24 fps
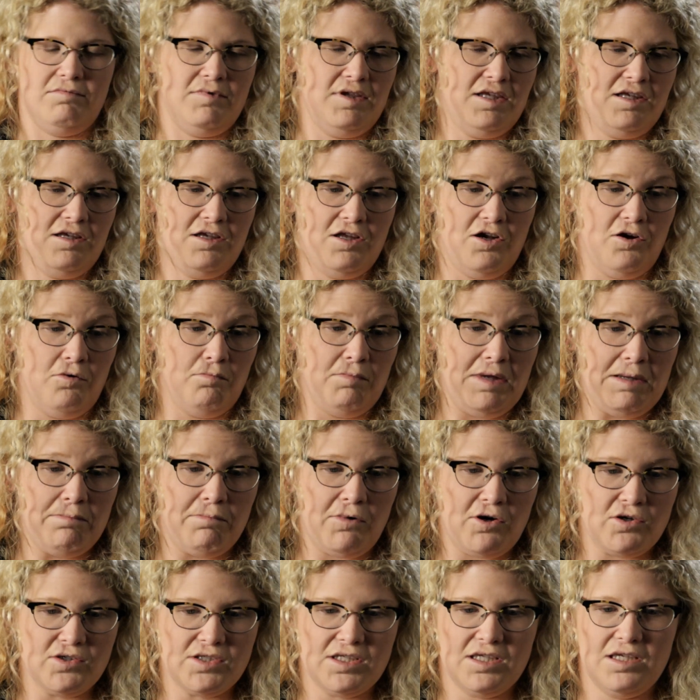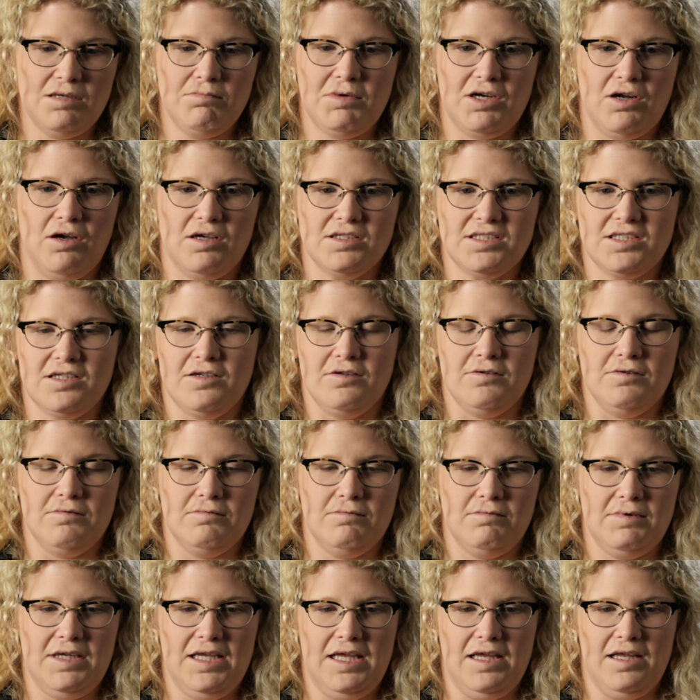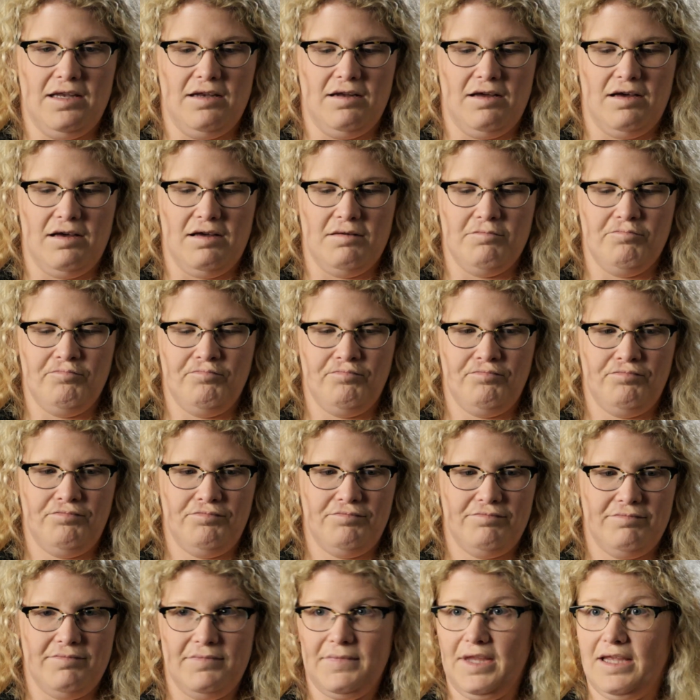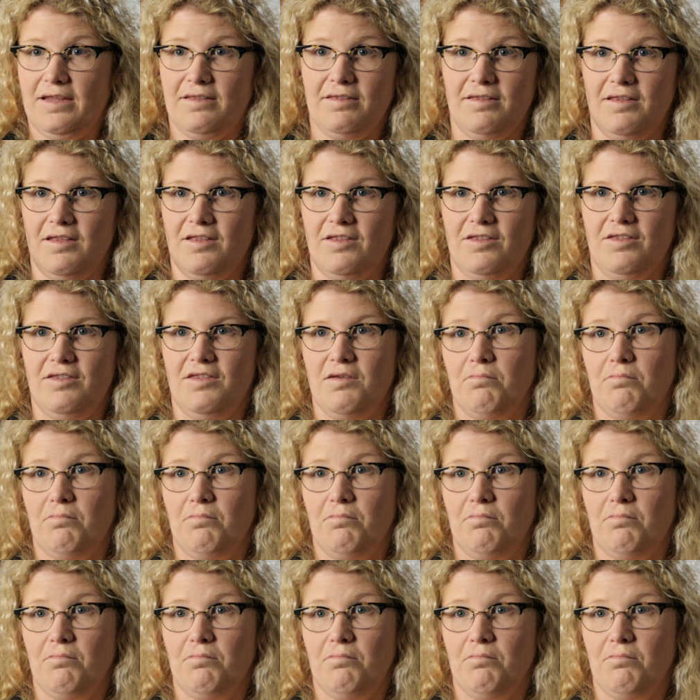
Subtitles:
Me personally, but also in the